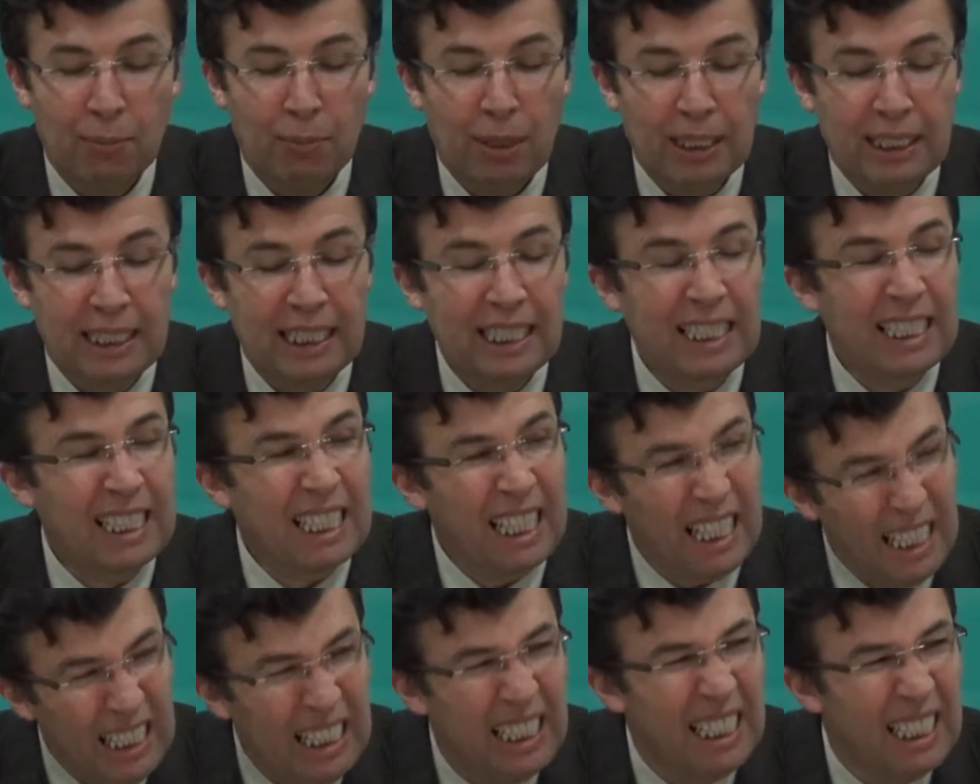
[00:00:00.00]
But the
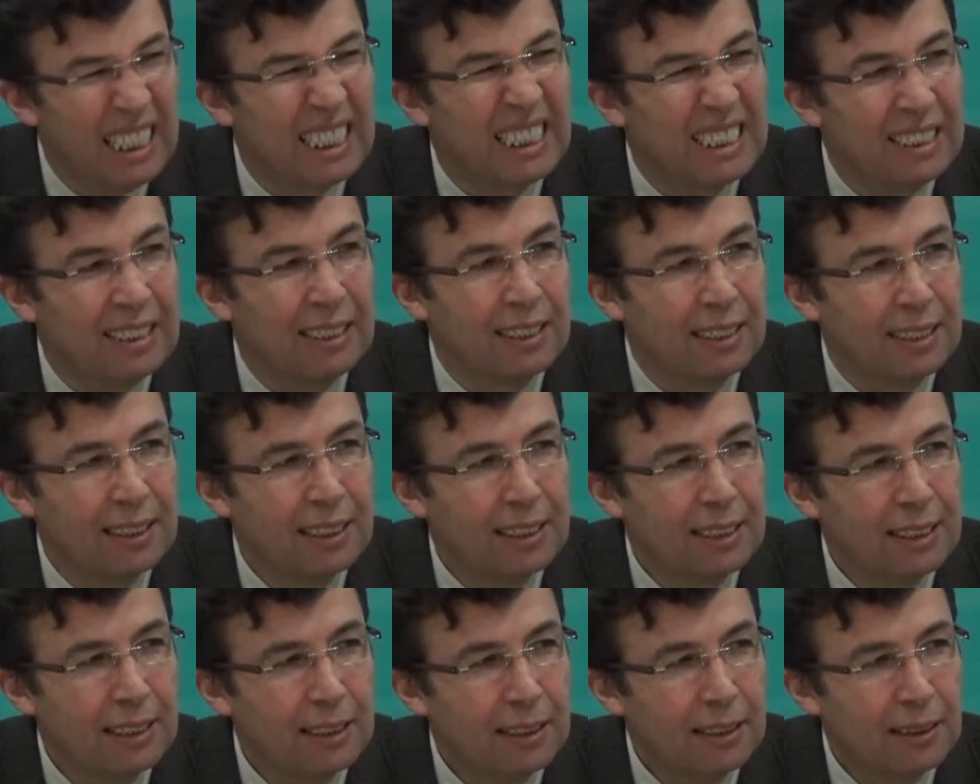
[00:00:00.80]

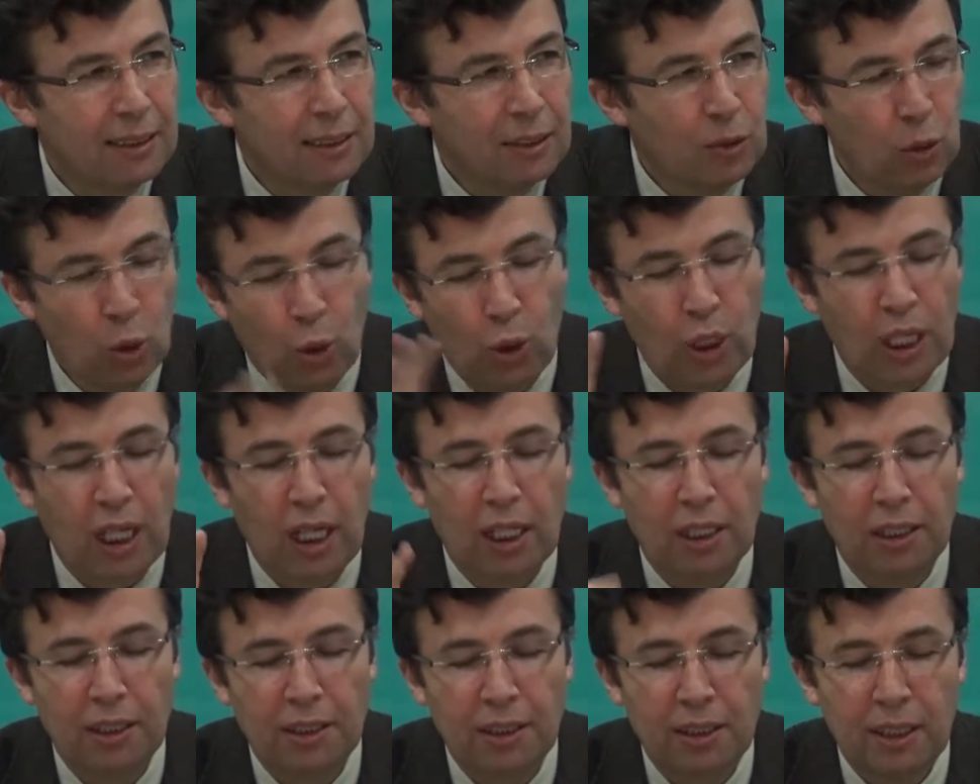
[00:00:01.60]
colorlessness, no
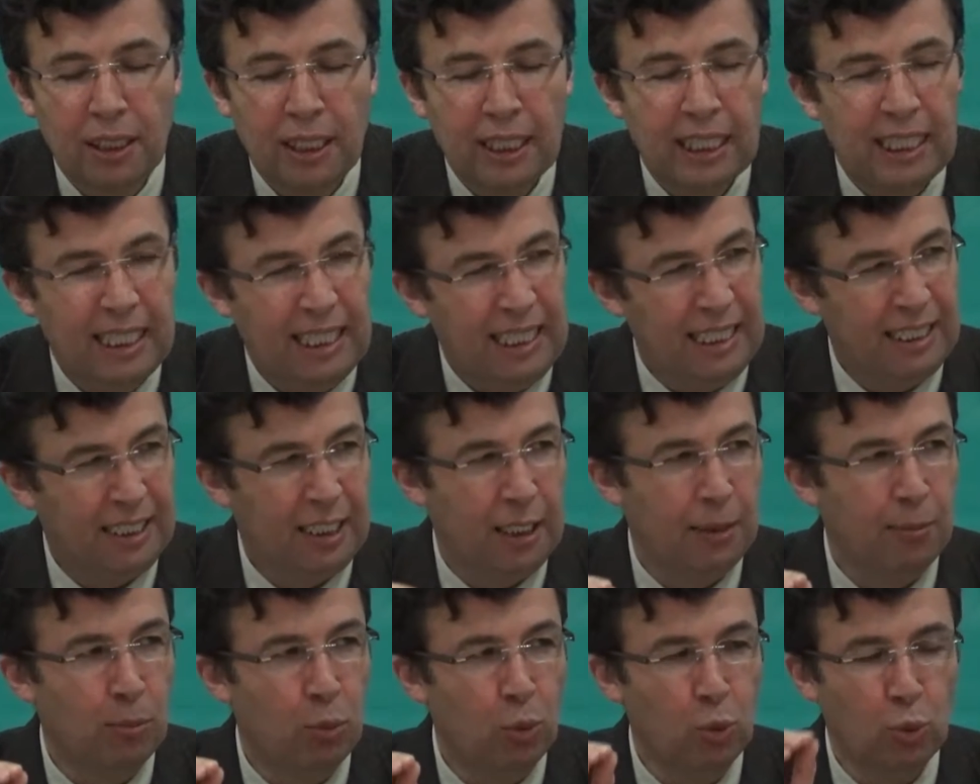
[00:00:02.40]
color,
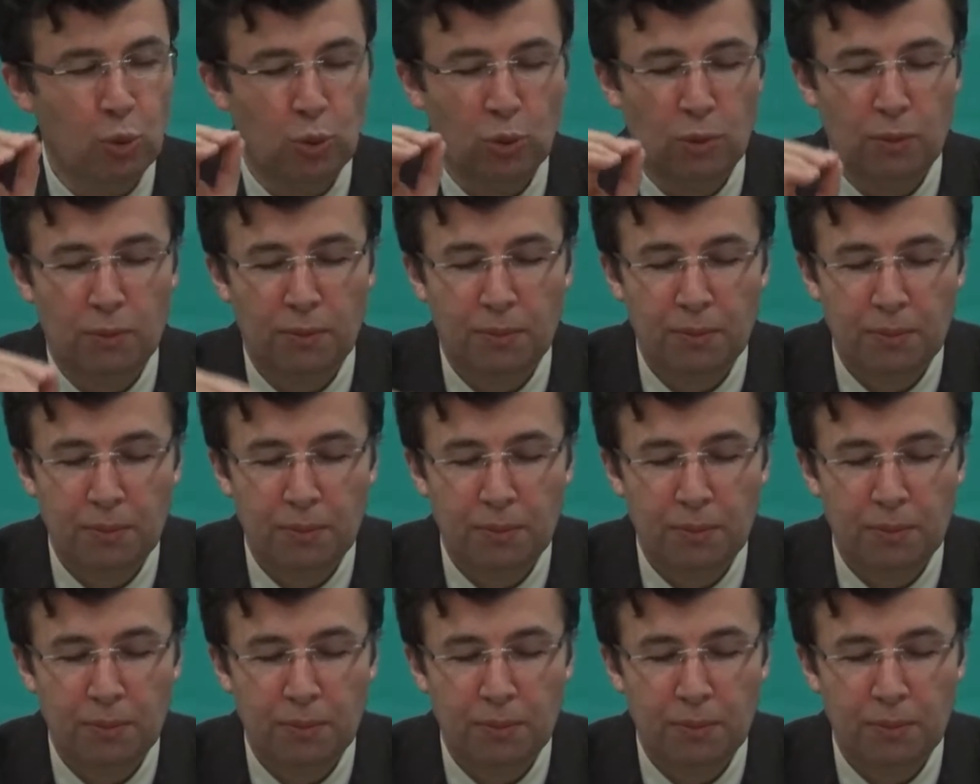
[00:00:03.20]
is a moon.